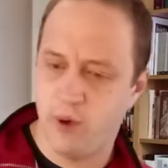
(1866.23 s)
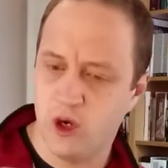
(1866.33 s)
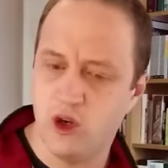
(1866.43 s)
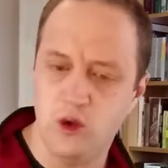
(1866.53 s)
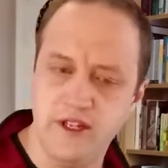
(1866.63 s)

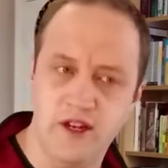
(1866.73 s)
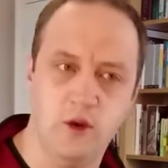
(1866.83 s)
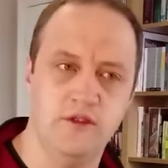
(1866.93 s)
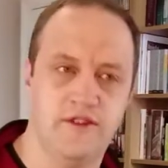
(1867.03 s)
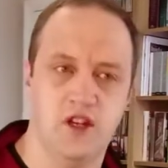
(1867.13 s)
poor Goldie
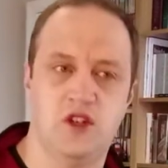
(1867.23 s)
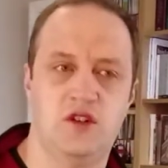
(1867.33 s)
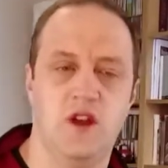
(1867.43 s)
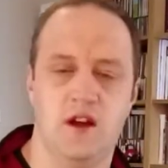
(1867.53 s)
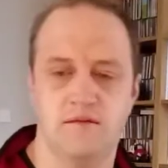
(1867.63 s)

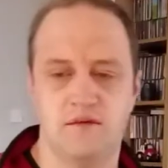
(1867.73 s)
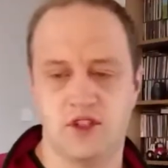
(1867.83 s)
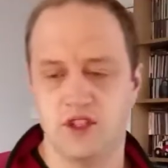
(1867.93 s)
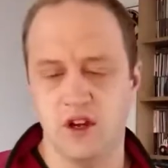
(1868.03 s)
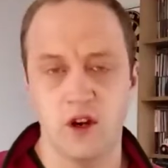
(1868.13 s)
goldfish, uh,
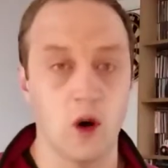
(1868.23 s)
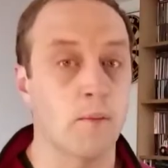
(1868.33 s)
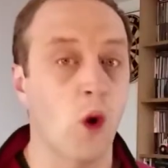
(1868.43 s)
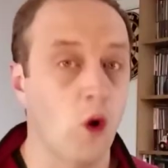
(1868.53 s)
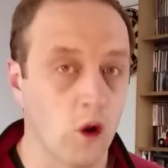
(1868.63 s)
stuck in her
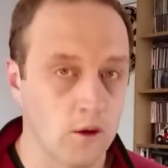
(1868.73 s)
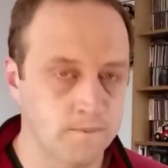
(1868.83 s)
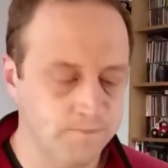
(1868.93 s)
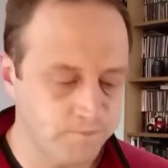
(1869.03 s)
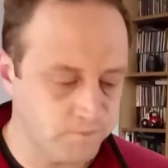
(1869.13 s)
bowl,
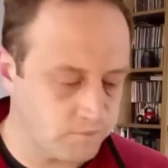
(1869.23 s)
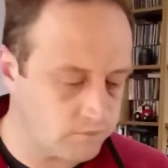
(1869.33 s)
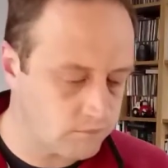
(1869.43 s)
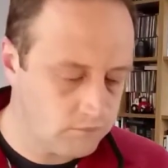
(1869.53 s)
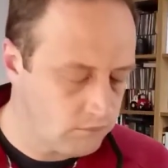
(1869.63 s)

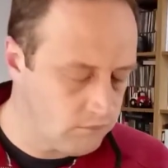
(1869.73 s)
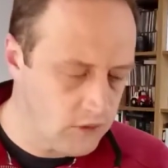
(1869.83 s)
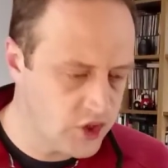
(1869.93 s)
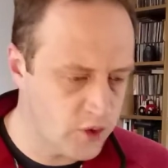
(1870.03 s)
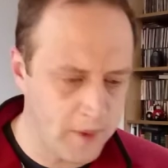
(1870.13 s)

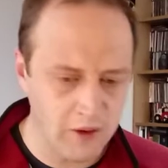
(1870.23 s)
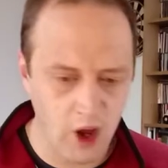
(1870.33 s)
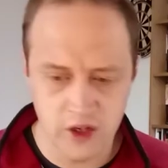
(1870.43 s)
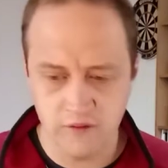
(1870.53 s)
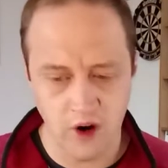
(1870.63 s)
swimming
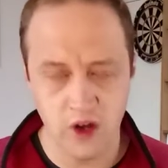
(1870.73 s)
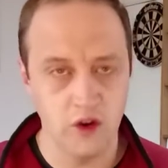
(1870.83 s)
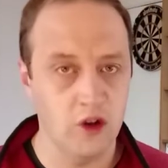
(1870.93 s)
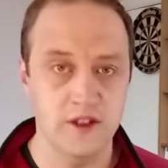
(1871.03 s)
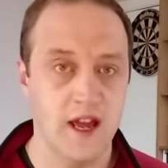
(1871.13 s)
round and round
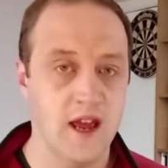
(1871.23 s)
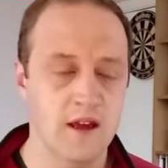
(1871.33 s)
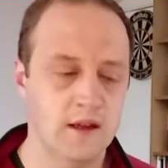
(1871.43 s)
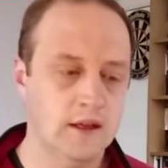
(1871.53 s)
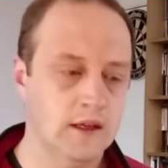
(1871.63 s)
all
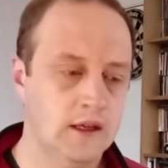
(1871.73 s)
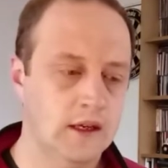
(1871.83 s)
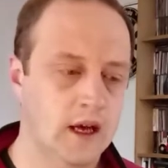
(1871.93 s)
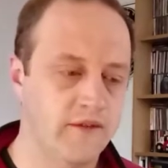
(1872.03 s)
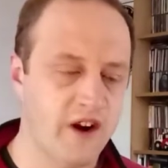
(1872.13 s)
day.
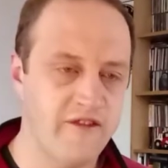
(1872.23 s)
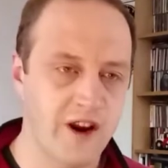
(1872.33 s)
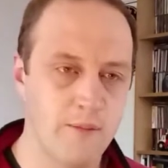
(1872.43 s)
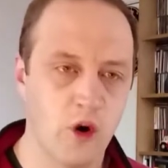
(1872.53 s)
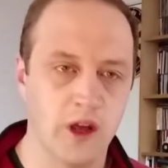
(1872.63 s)
Uh, very,
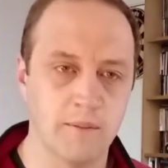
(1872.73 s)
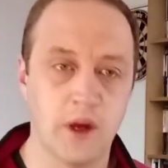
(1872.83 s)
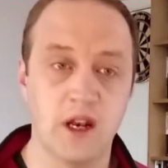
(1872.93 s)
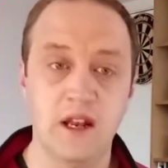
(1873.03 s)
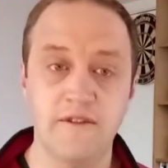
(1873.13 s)
very boring.
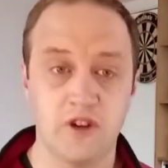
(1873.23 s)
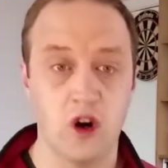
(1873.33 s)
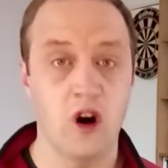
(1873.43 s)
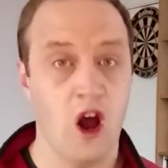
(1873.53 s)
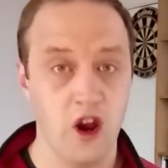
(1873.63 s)
But lift
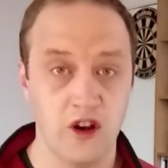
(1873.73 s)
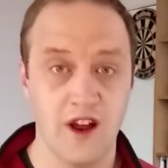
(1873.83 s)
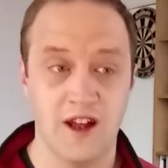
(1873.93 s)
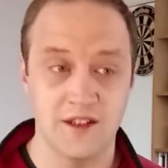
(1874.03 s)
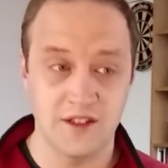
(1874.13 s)
her out
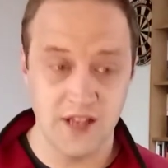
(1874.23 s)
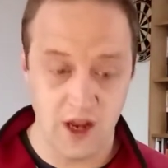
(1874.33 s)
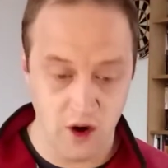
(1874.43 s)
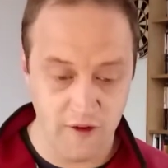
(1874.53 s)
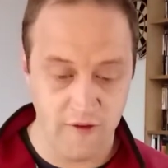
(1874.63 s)
and
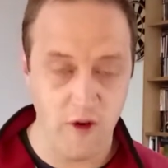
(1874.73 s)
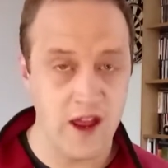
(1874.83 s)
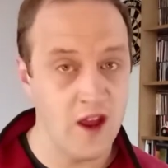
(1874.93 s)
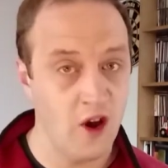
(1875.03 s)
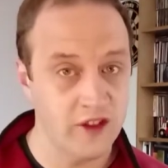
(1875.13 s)
set her
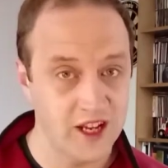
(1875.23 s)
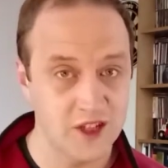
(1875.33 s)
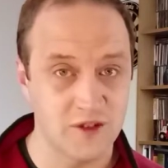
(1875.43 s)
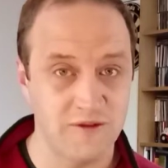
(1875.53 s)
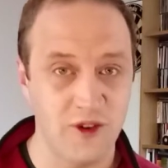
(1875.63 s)
free on the
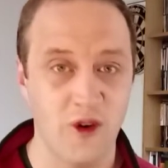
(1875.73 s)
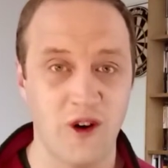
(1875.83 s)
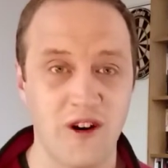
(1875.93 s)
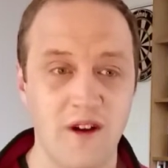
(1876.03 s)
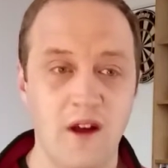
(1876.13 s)
kitchen
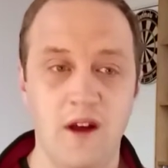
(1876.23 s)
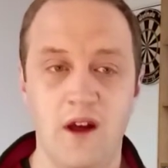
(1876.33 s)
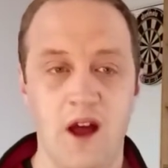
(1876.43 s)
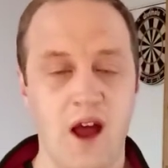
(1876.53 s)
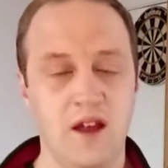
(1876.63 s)
floor,
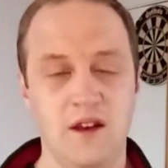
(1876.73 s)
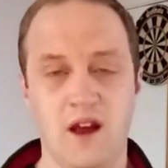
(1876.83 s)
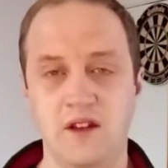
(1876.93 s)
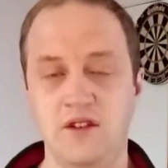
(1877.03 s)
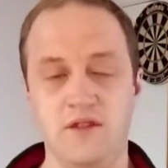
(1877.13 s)
and,
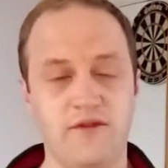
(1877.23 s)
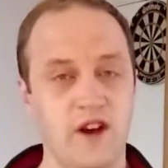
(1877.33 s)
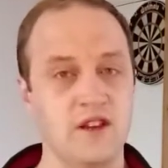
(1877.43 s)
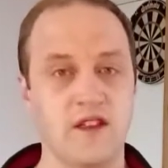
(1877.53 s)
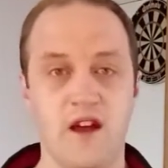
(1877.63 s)
and you'll
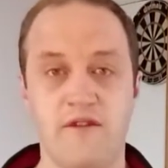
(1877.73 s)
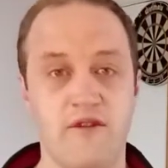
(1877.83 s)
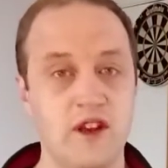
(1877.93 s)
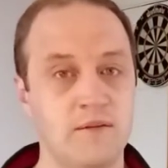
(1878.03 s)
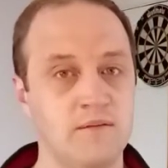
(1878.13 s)
find that that
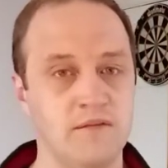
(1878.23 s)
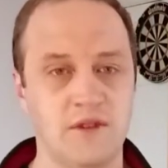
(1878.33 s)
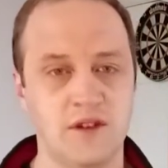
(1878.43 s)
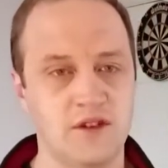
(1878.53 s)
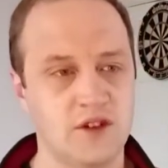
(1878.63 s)
freedom
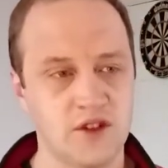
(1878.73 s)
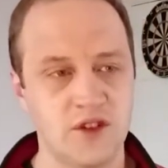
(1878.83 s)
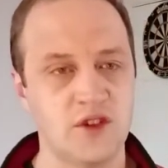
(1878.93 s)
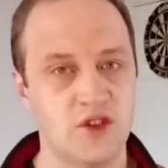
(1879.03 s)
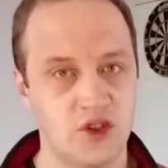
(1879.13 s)

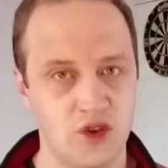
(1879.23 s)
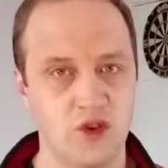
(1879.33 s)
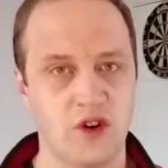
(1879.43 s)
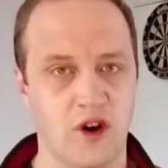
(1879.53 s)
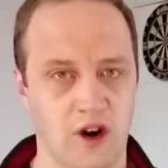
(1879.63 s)
doesn't
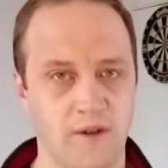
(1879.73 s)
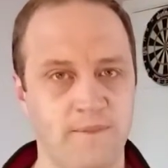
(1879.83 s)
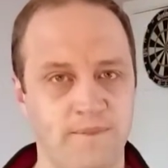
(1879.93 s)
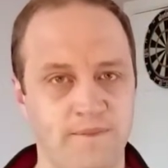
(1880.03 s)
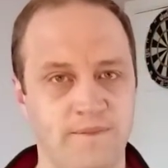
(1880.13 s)
suit her,
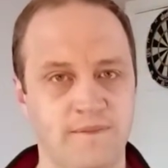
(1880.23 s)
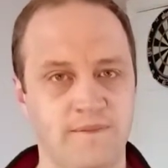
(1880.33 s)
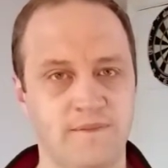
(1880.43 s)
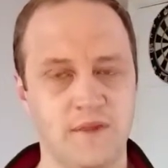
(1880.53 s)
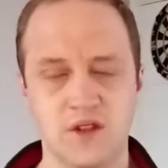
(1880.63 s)

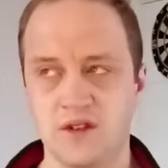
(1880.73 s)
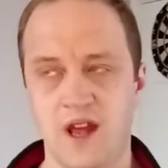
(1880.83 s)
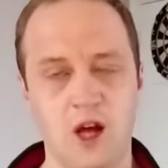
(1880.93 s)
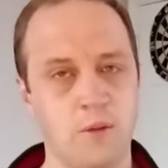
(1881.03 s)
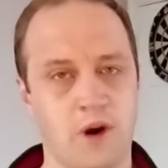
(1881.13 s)
doesn't
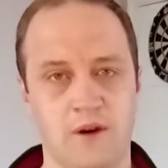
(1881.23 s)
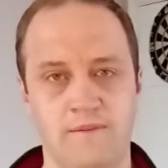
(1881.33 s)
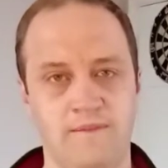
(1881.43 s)
help her.